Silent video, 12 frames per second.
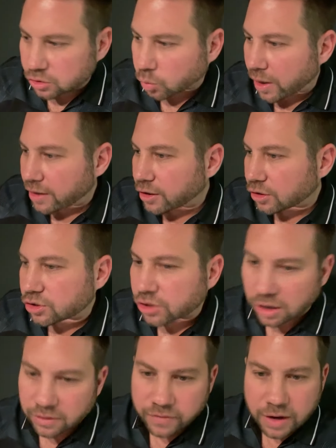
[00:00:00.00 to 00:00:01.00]
where you're
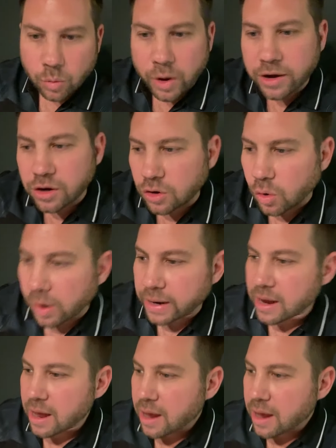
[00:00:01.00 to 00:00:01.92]
serving, where you're going.